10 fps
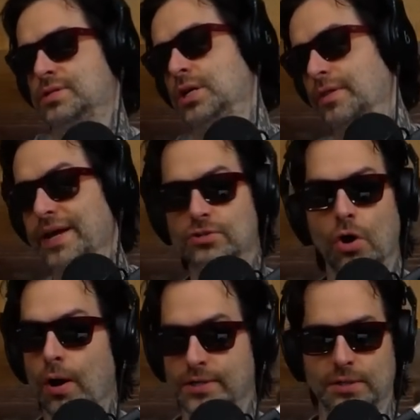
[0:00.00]
So that's
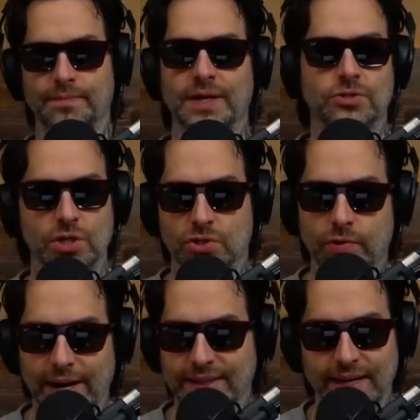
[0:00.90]
awesome. That's just
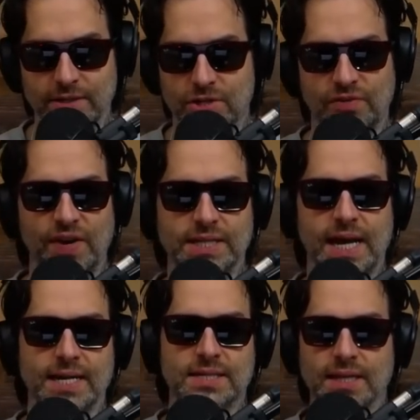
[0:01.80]
great. That is just
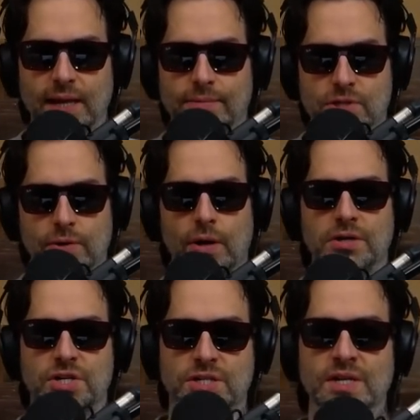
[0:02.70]
fantastic that I'm so
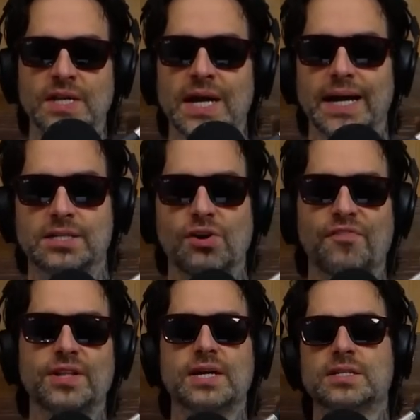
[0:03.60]
nauseous. It's so
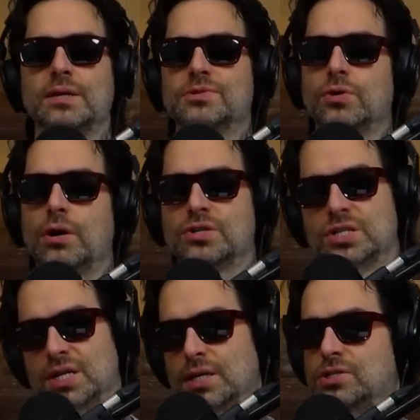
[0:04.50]
fantastic I'm so
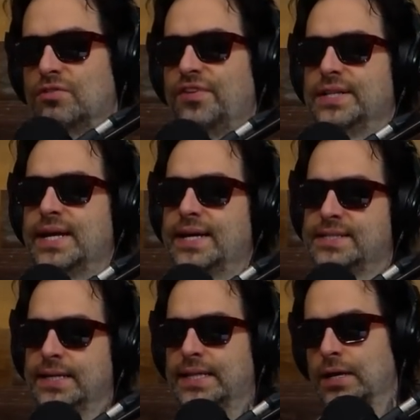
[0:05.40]
nauseous, and it's so
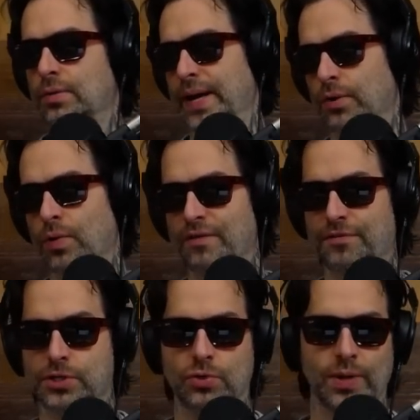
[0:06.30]
fantastic that no matter what,
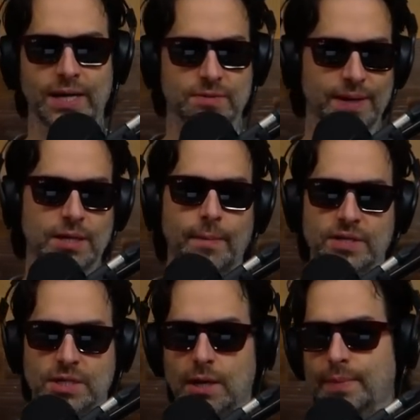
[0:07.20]
for two weeks, my
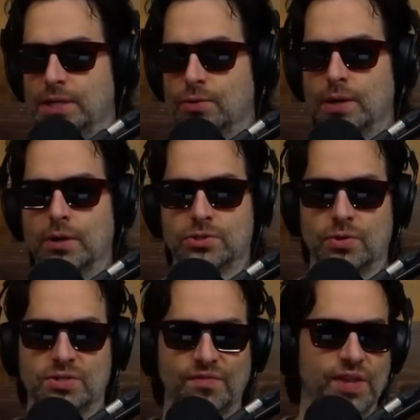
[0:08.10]
tummy's going to be doing all
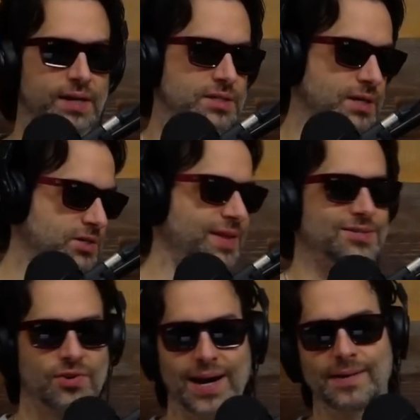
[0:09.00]
sorts of things. So
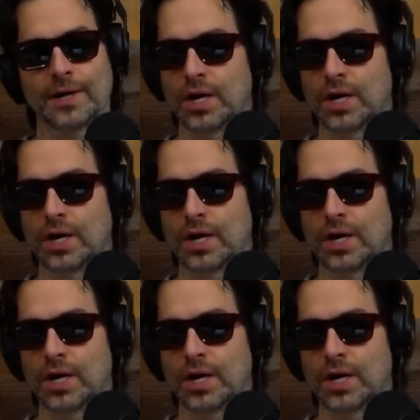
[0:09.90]
that's great.